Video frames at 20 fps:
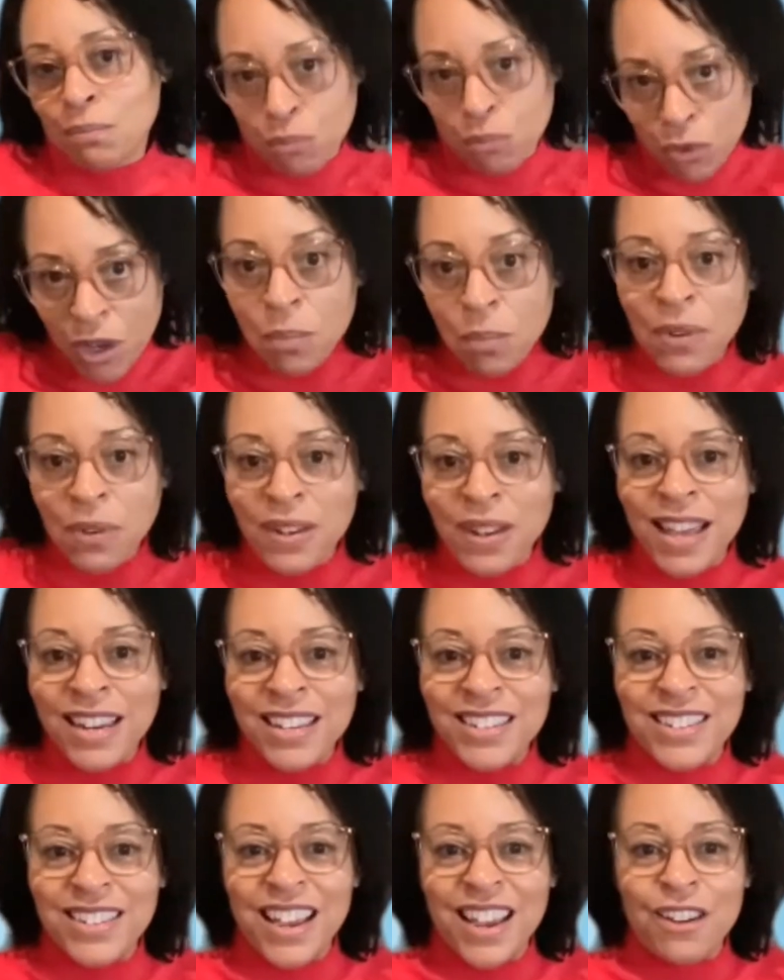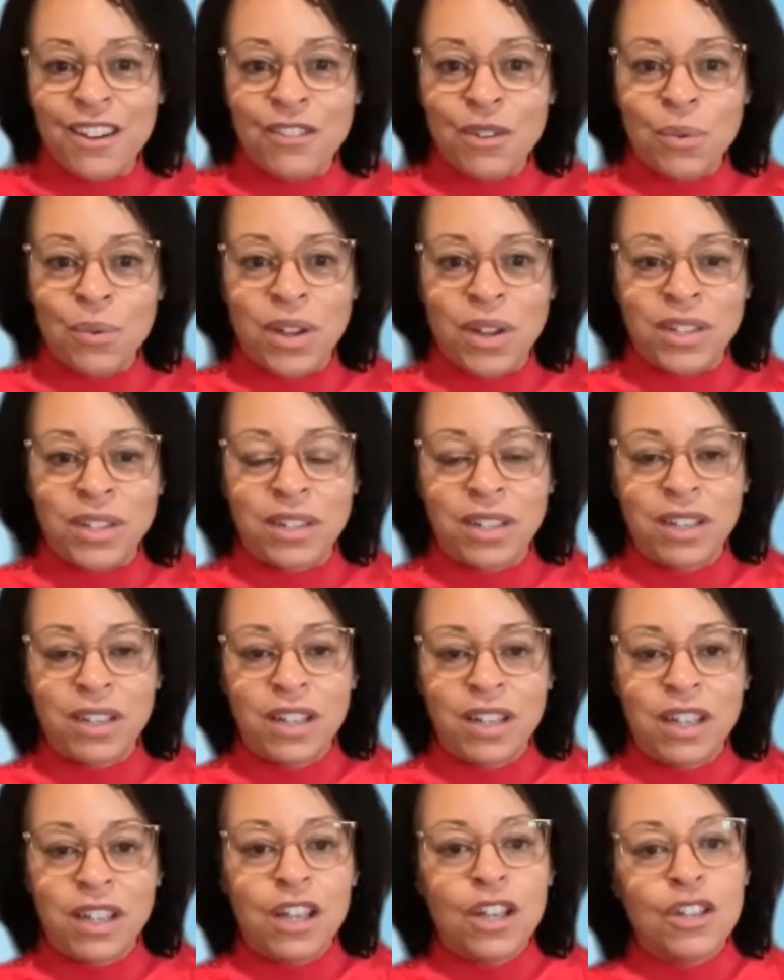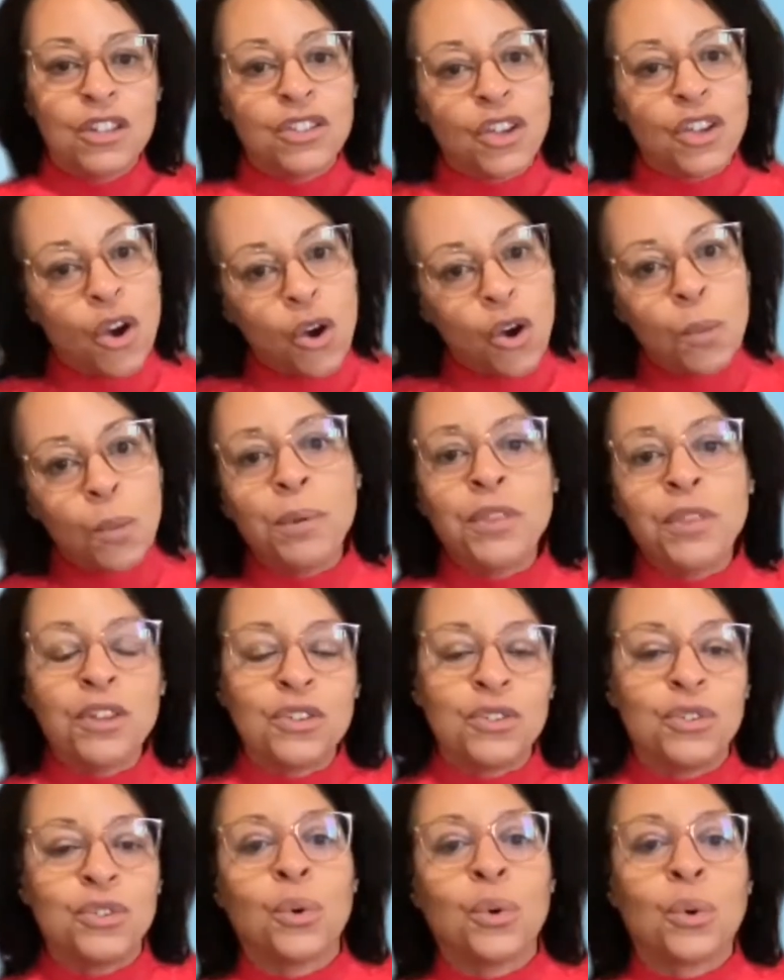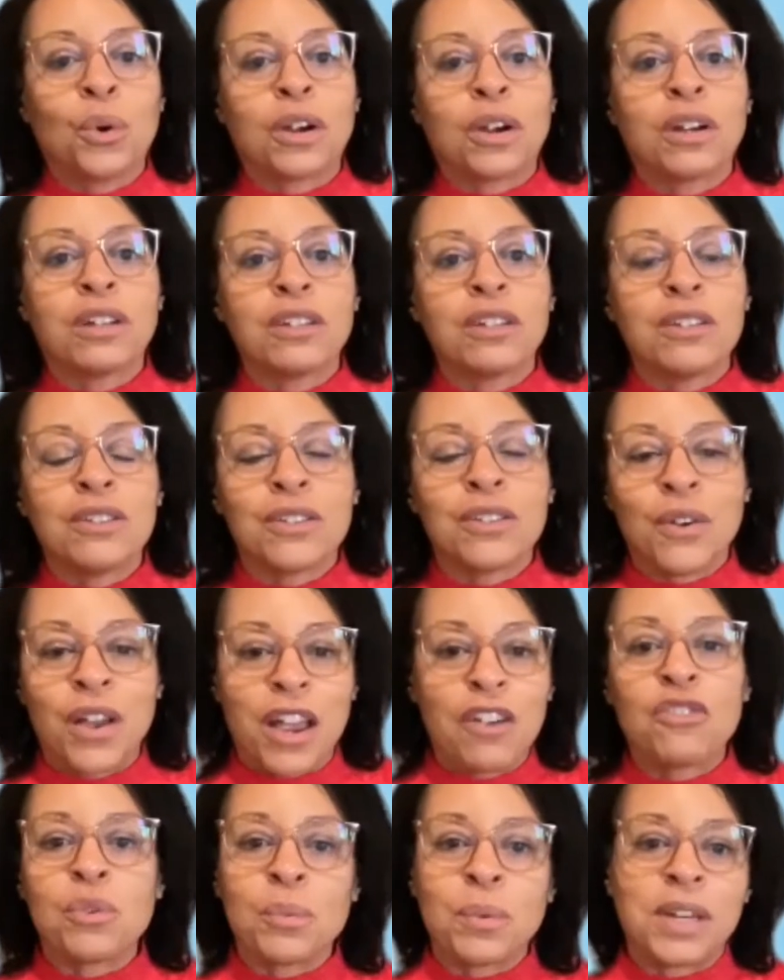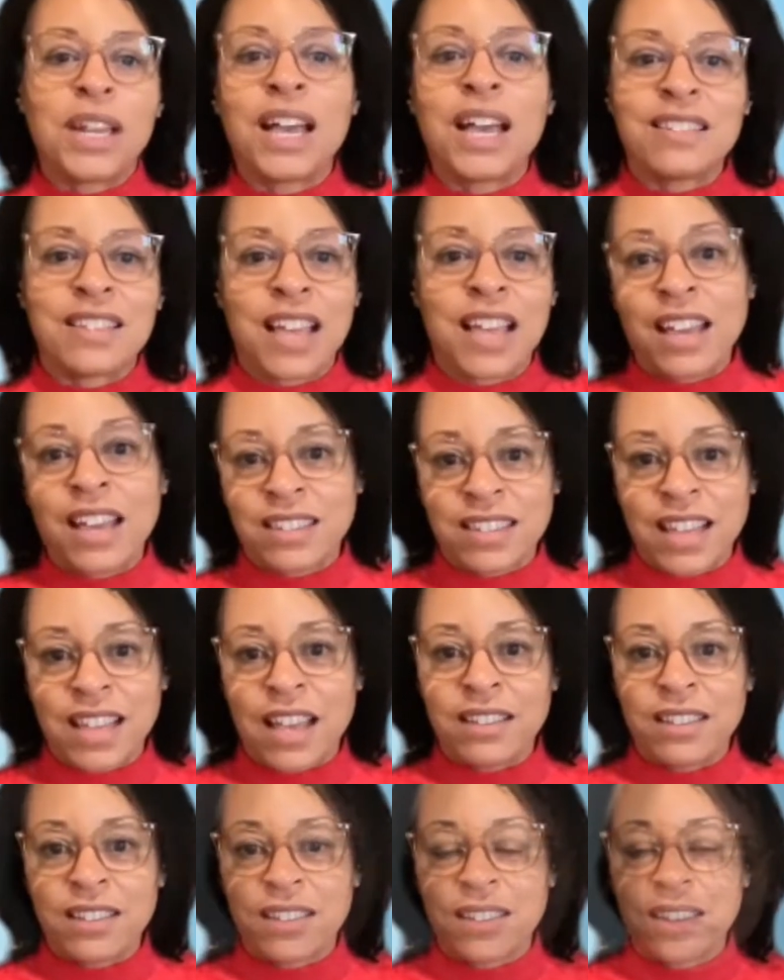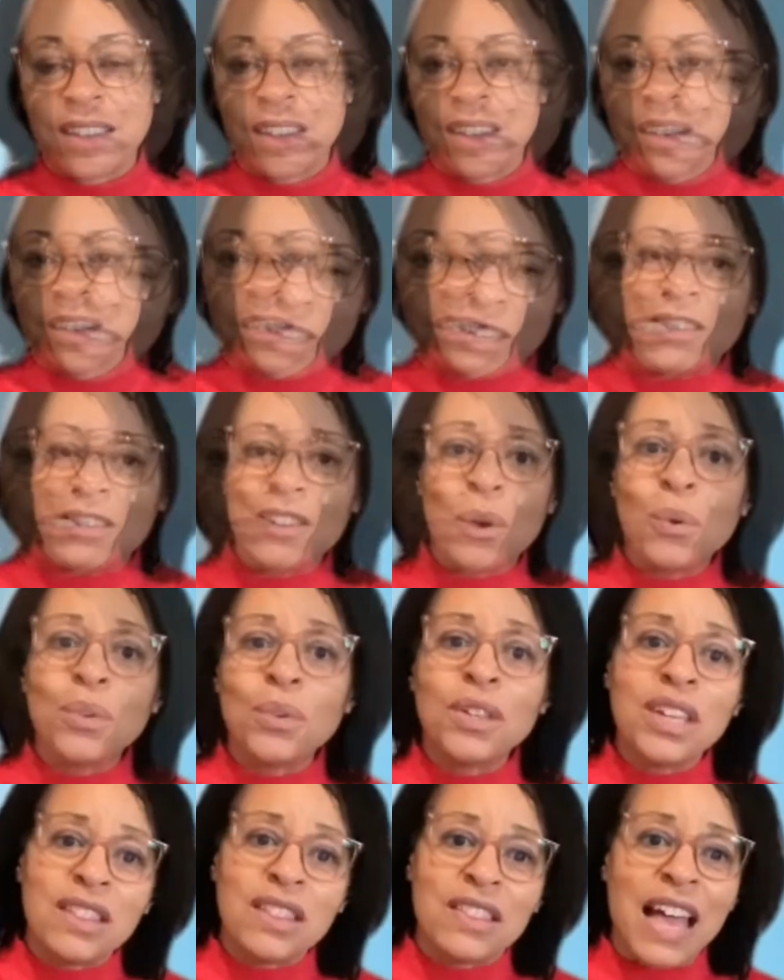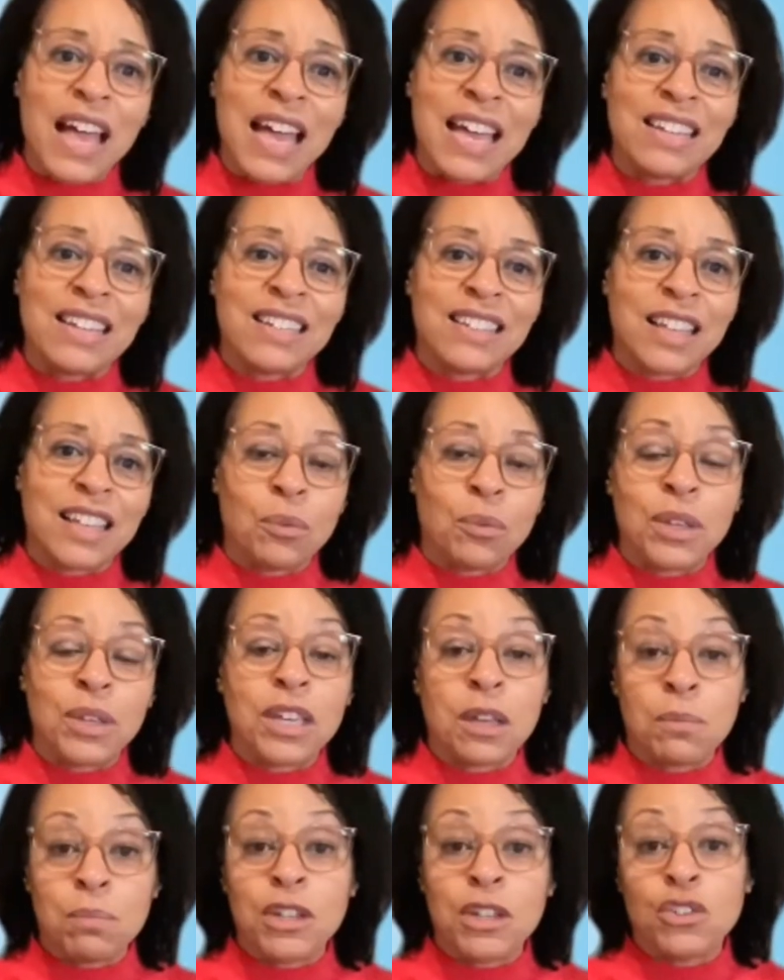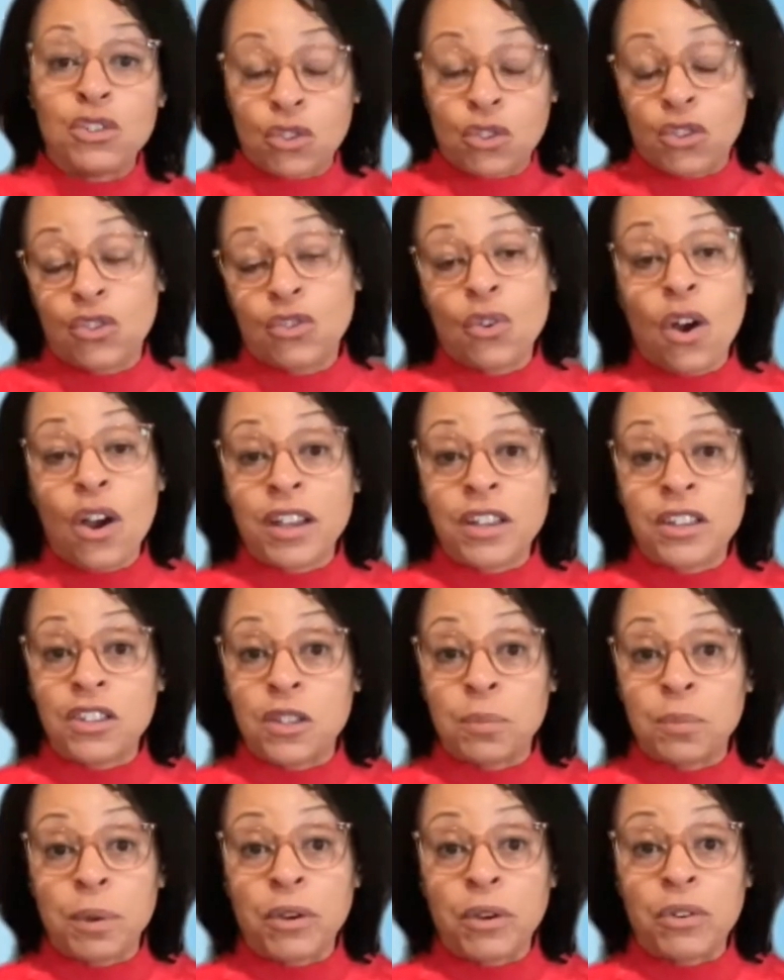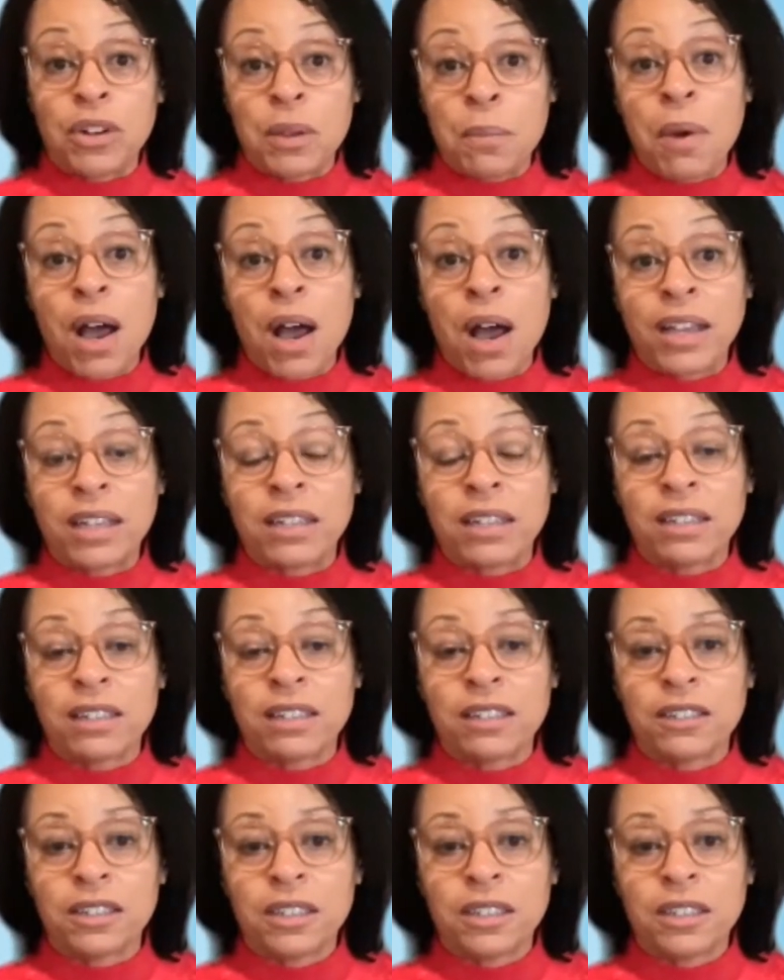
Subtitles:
Bring Pilates to everyone, to open the door so everyone has access. It is only then that we can be strong in spirit and mind.